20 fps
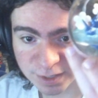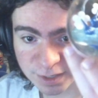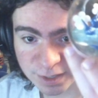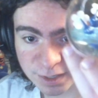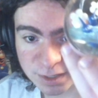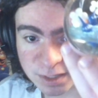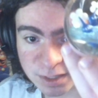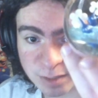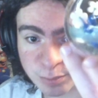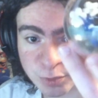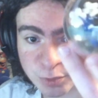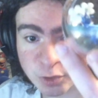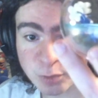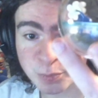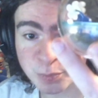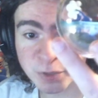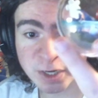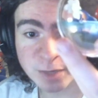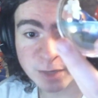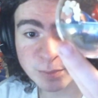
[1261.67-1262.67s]
The blue
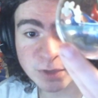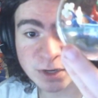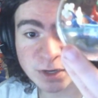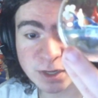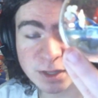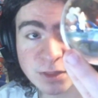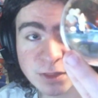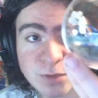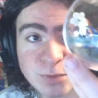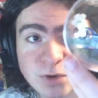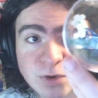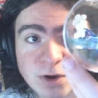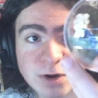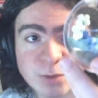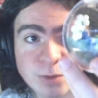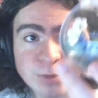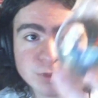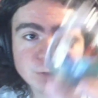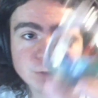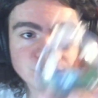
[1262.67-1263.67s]
Pikmin in the
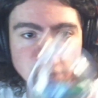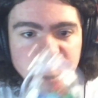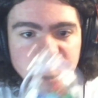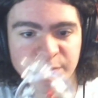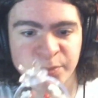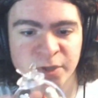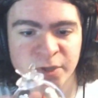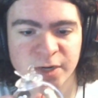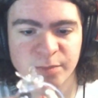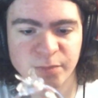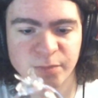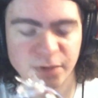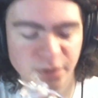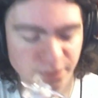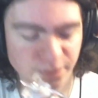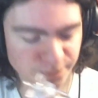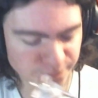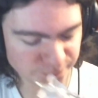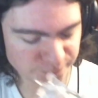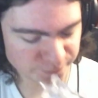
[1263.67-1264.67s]
water with the red
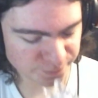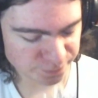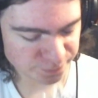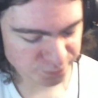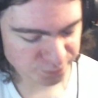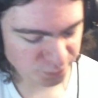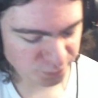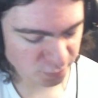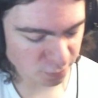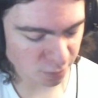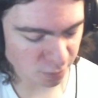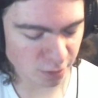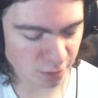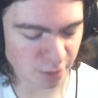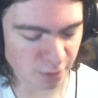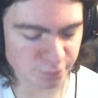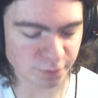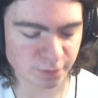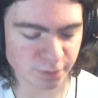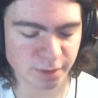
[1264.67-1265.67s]
Pikmin
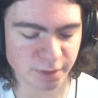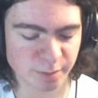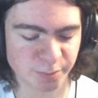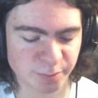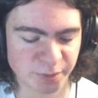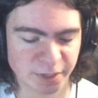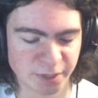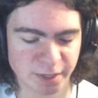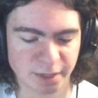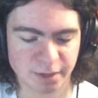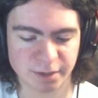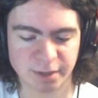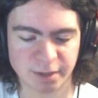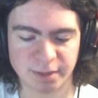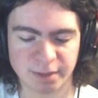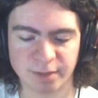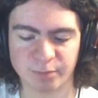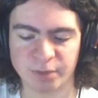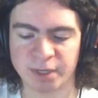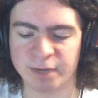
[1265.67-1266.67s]
on the lily pad.
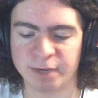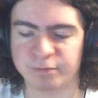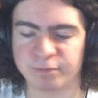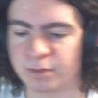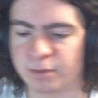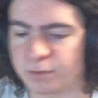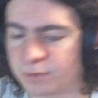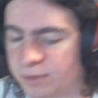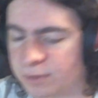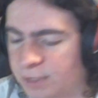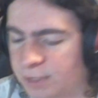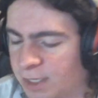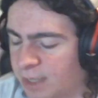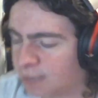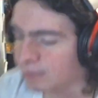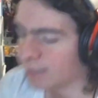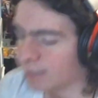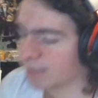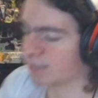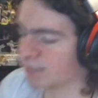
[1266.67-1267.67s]
And then we have the little
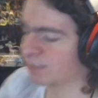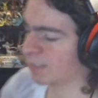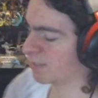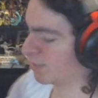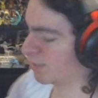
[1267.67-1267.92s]
log that it sits